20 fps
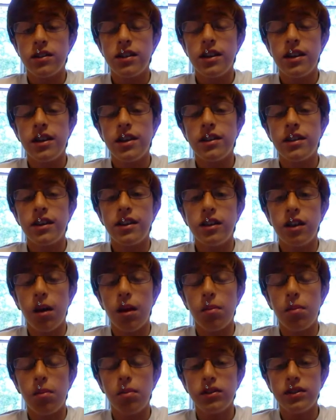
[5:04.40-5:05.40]
needed to
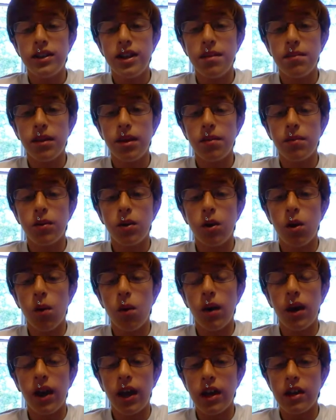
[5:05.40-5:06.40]
double team them
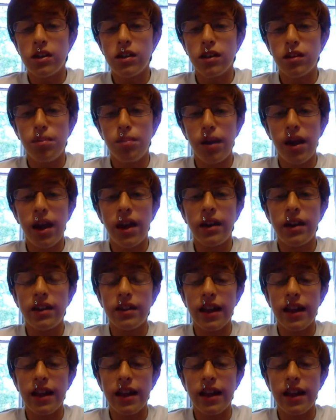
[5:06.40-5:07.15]
going into the paint,